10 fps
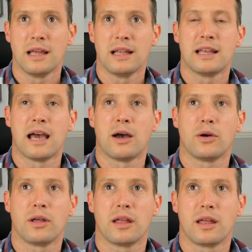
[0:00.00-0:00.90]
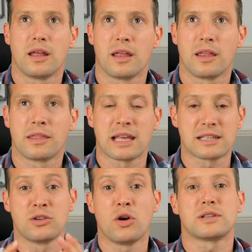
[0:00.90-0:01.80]
Now, that's
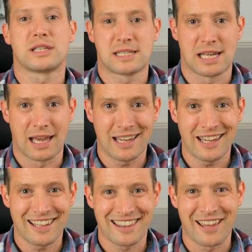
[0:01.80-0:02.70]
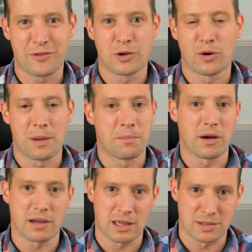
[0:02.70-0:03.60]
not to say that if you're
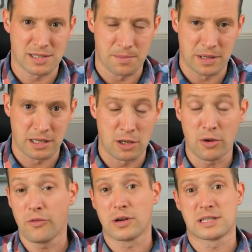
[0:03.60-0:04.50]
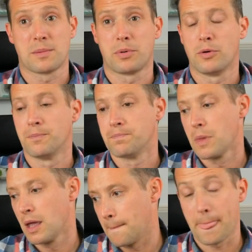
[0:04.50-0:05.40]
embarking on something new, for example,
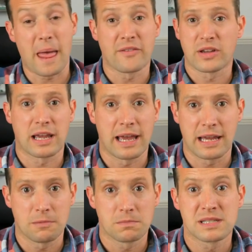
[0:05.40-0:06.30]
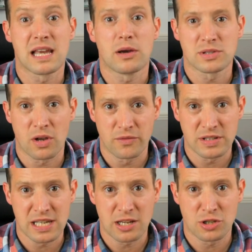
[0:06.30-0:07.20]
having a sales
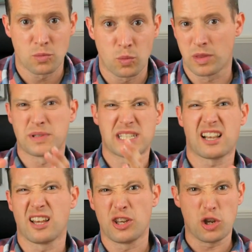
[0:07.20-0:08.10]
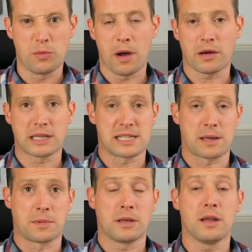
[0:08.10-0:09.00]
conversation with a particular new market
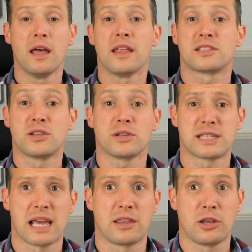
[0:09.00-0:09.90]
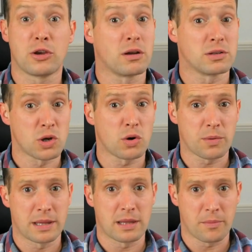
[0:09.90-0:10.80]
segment, that's not to say that you can't
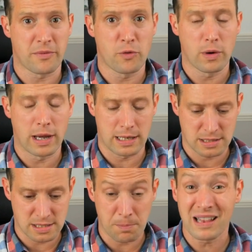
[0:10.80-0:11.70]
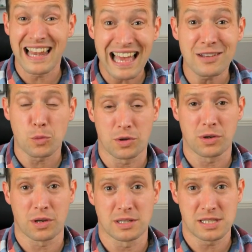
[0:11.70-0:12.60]
document that beforehand to plan what you're
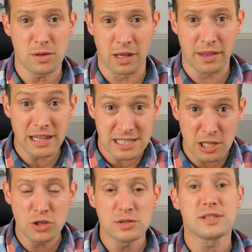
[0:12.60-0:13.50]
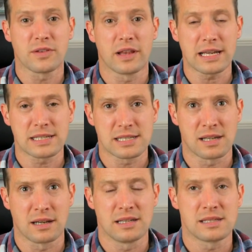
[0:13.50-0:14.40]
going to do. Like, that's a useful
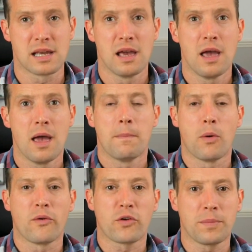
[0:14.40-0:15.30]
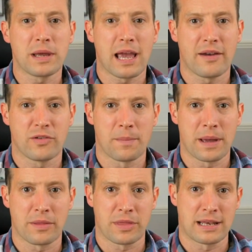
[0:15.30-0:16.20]
exercise, but we've got to be careful
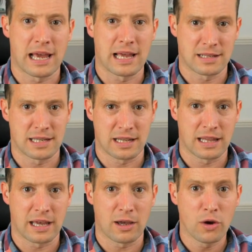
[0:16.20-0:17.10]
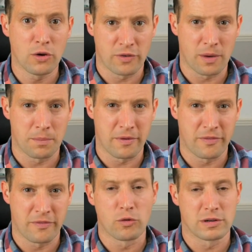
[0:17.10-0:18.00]
about then handing that over
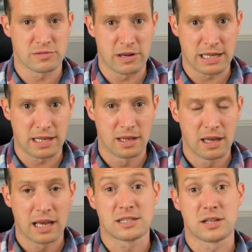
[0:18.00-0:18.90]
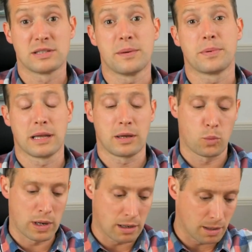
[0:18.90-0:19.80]
before it's ready. And so typically
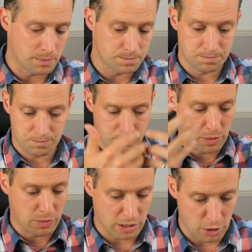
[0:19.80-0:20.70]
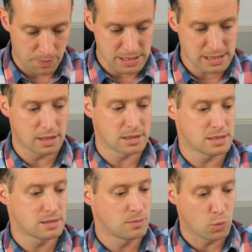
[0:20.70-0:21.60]
when I'm building a new
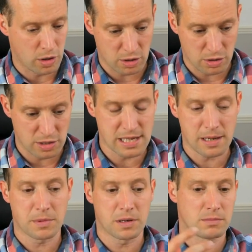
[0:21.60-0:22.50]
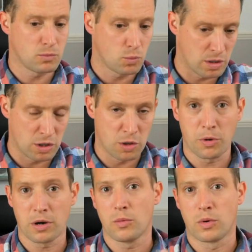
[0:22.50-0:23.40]
business, working on a new segment with a new
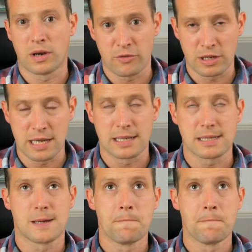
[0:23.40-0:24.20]
product, whatever it is,